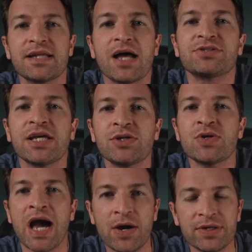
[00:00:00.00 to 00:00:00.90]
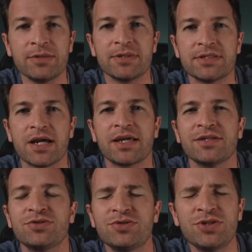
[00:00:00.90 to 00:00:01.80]
I'll tell you how EBITDA
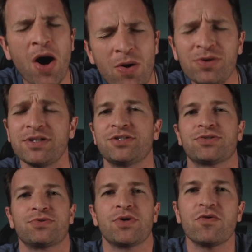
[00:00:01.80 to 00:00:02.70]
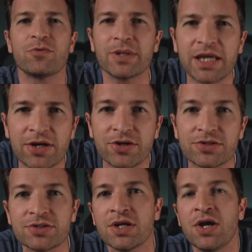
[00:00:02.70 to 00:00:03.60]
can totally screw over
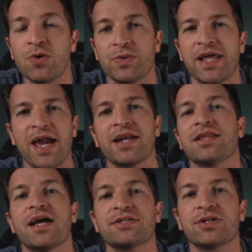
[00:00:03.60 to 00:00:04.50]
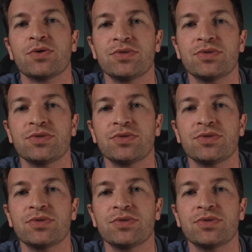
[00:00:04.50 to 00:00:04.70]
beginners when they analyze their own